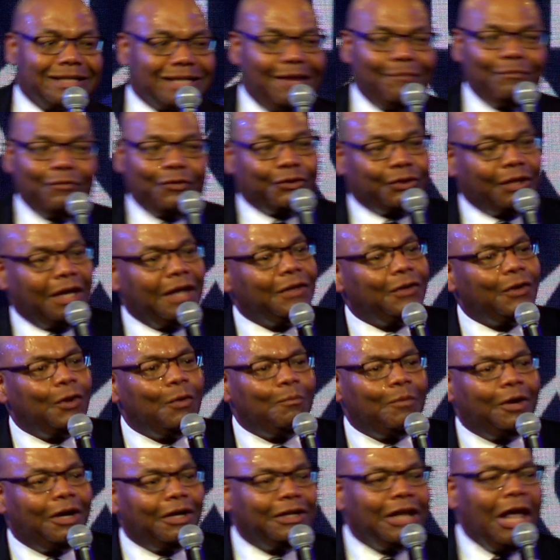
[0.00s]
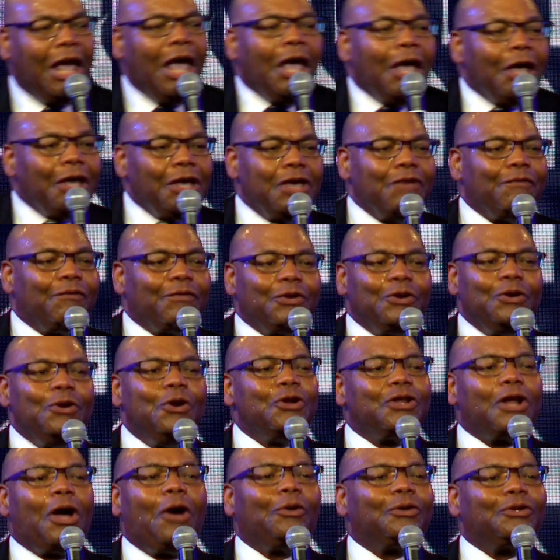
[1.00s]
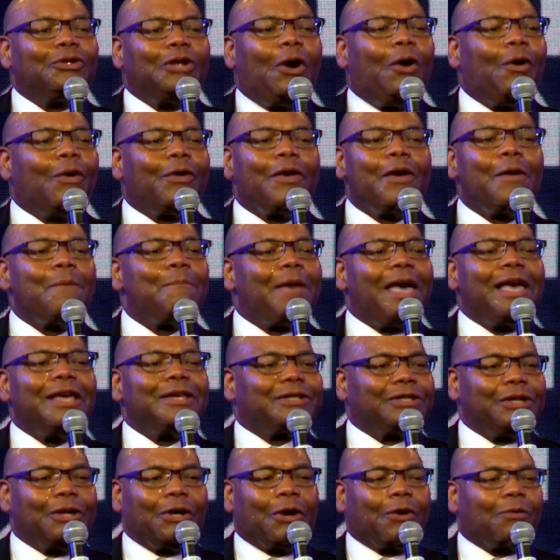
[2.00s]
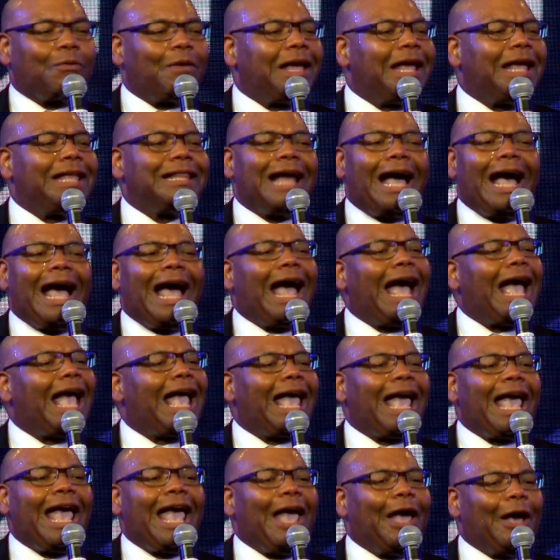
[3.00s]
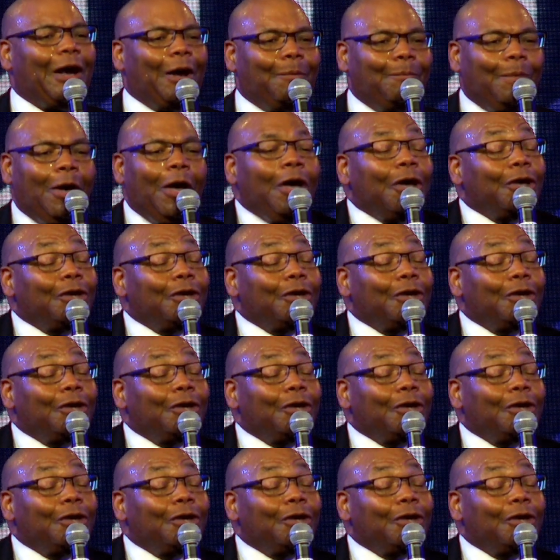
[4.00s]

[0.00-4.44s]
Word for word: and gentlemen, if you don't know him as the great I am,